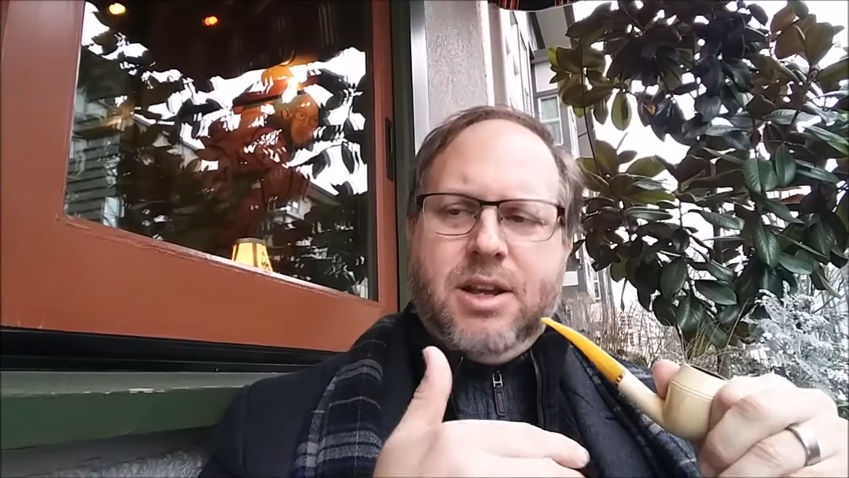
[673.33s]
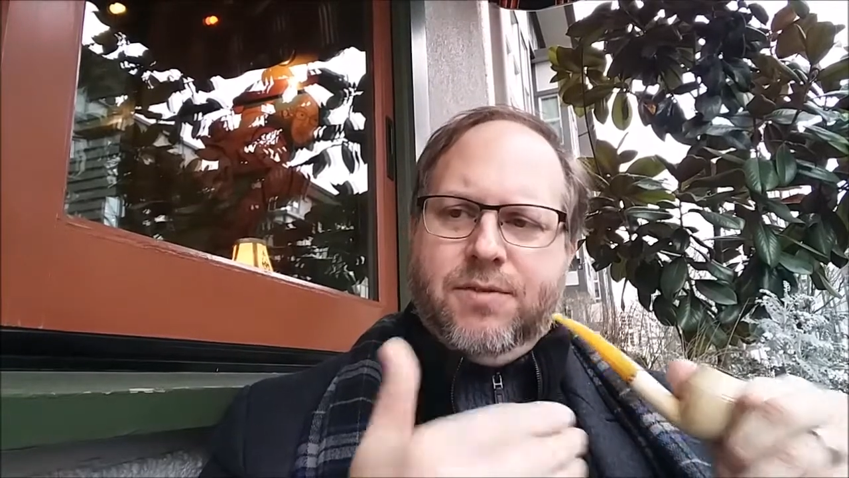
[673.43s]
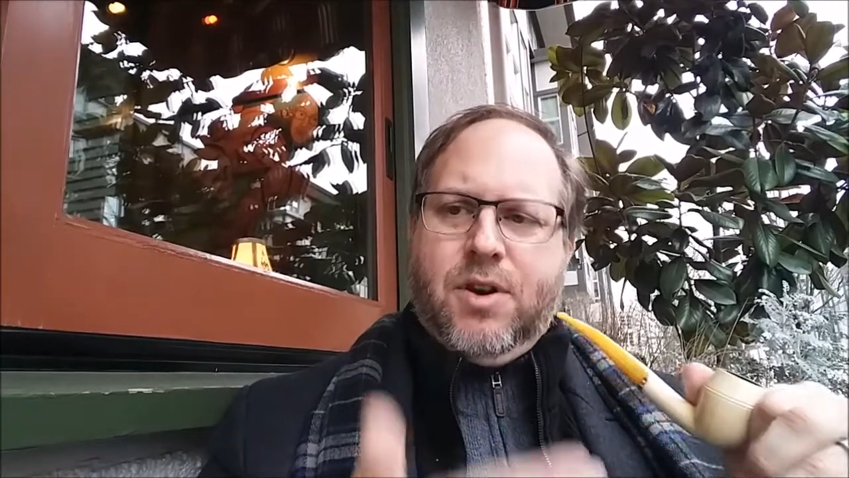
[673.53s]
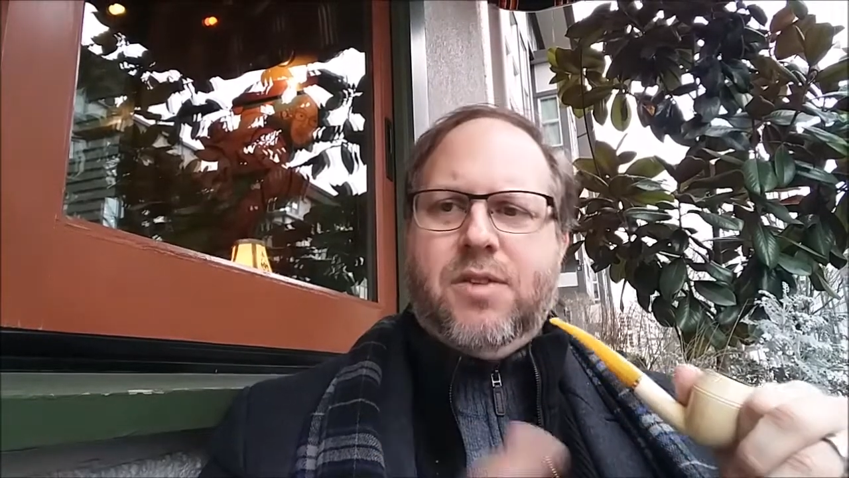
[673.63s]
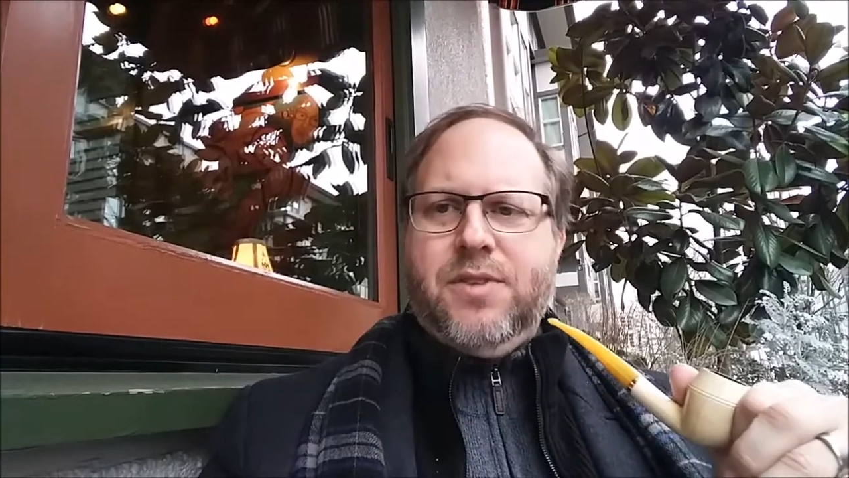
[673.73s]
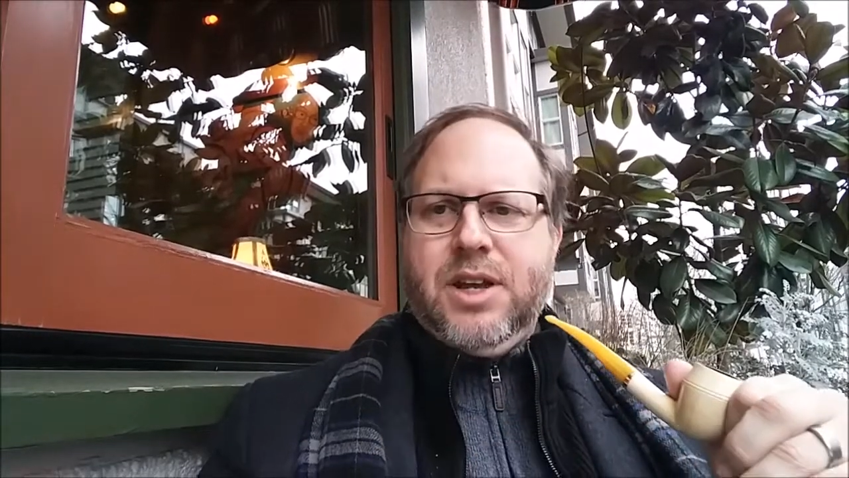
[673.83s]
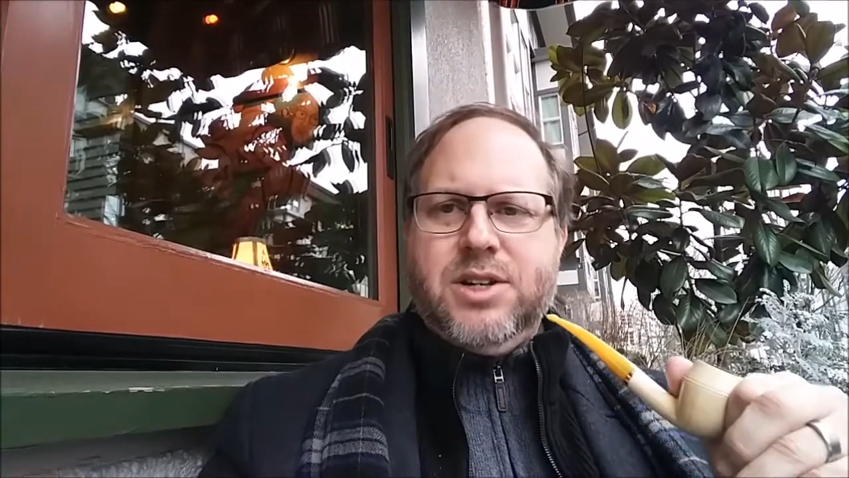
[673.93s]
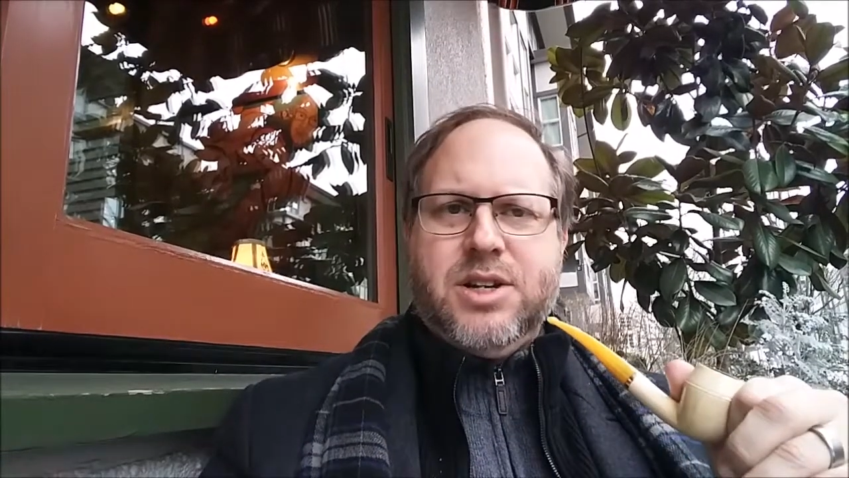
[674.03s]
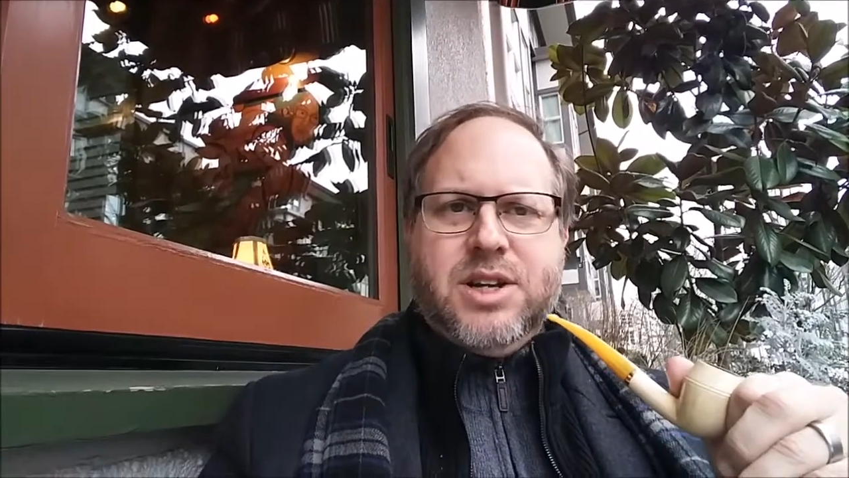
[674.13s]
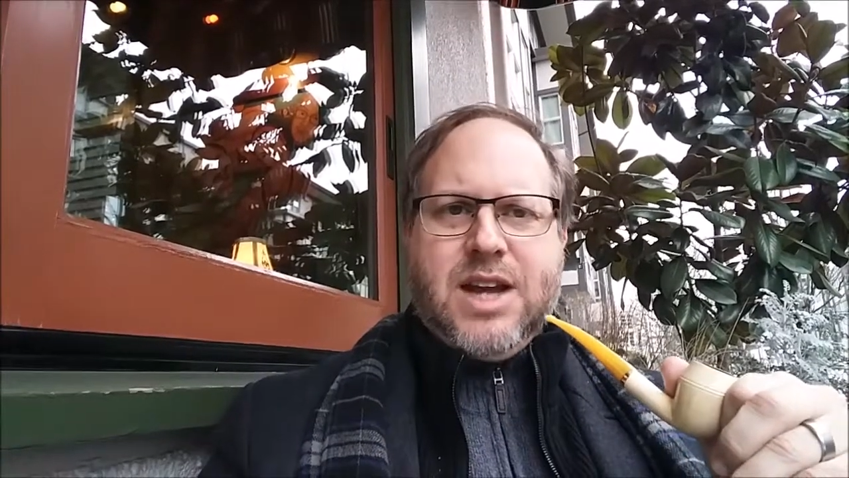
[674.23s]
evolving
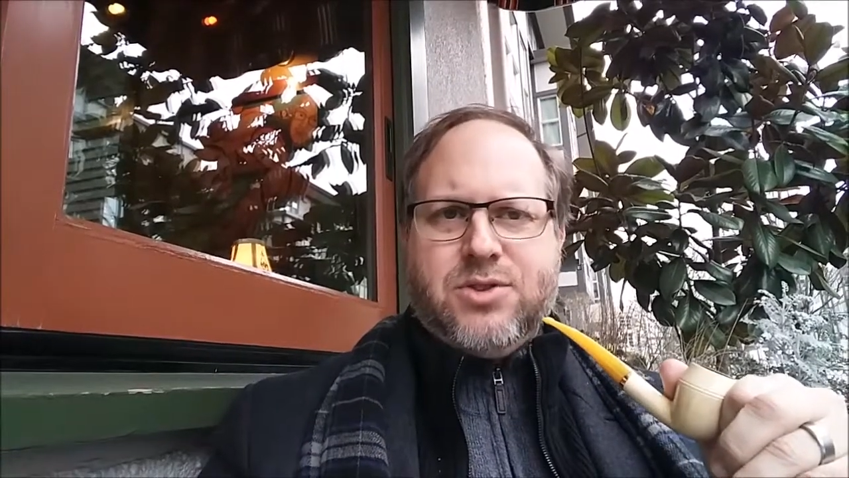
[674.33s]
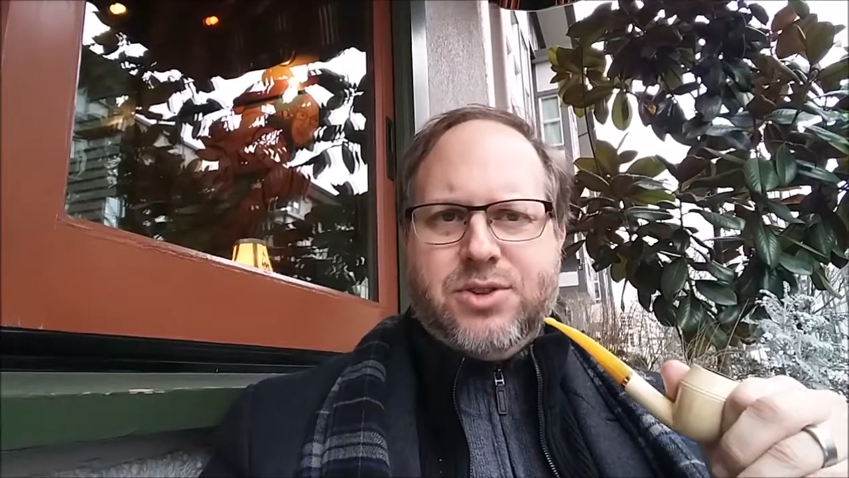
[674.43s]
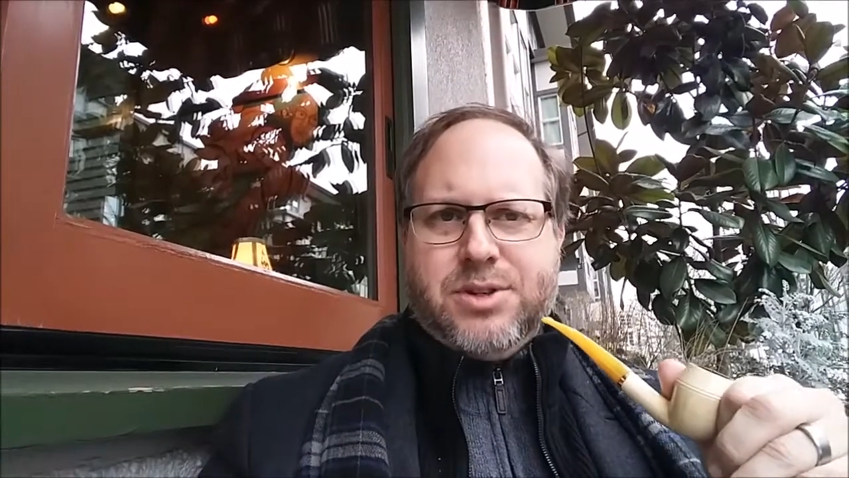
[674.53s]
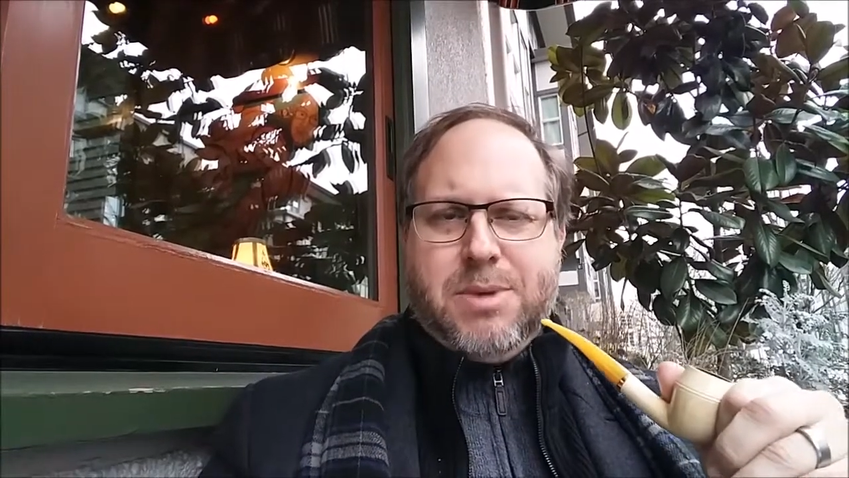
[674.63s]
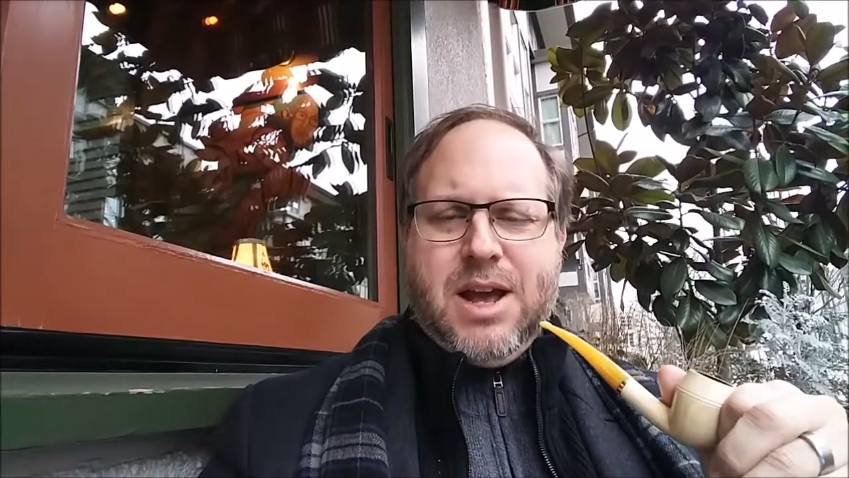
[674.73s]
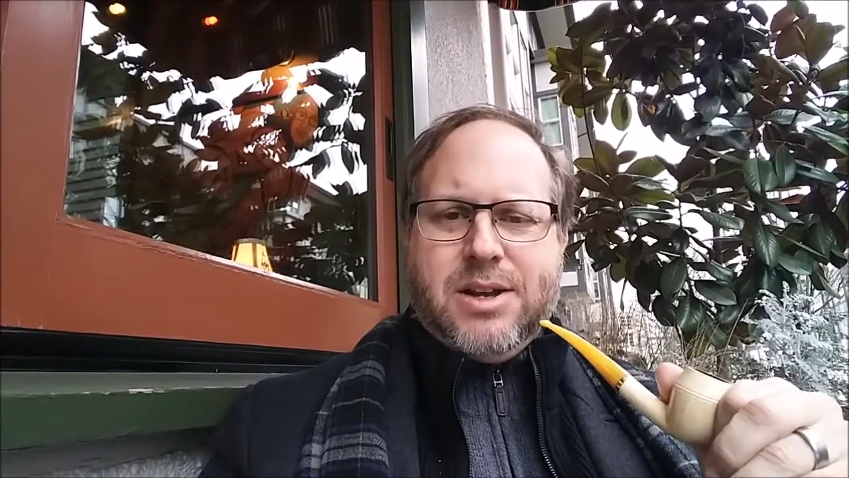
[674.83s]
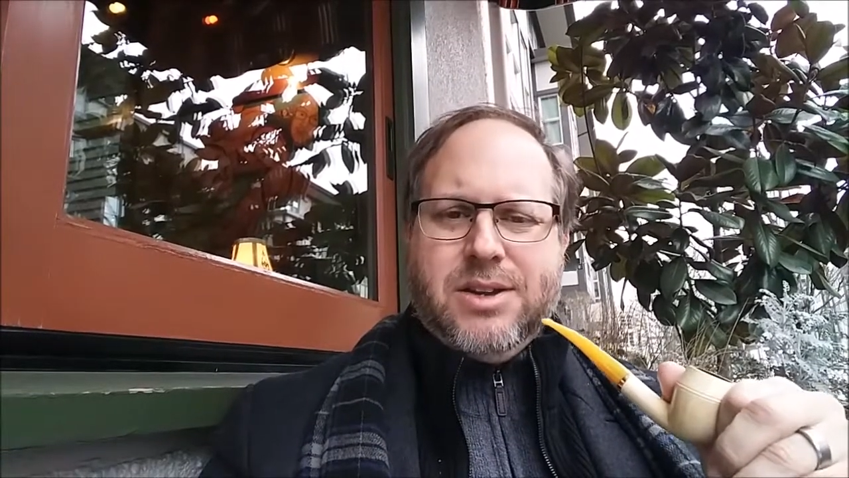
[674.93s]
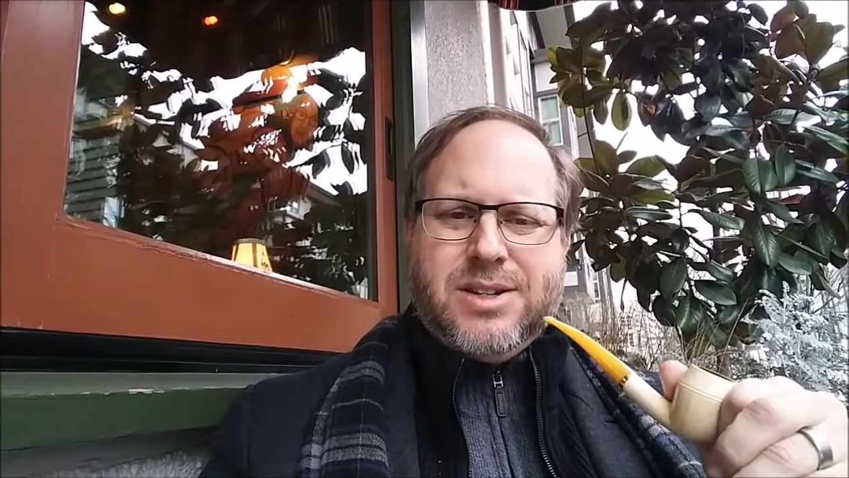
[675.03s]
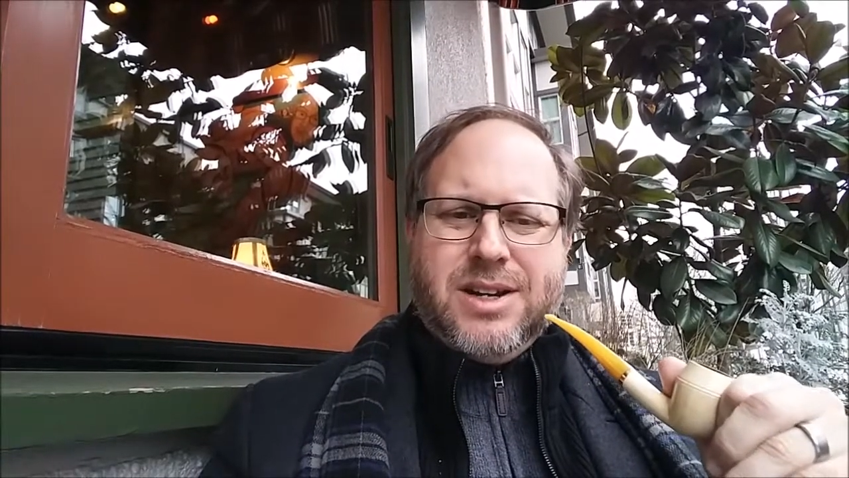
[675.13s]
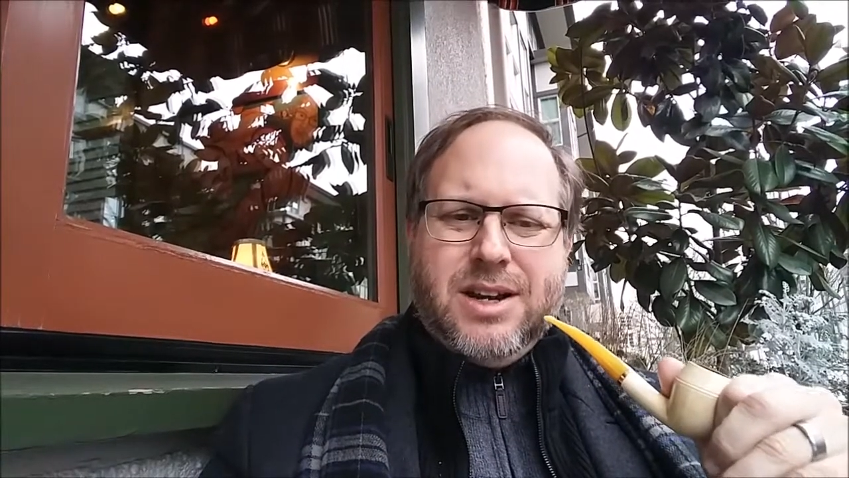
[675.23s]
into natural tobaccos,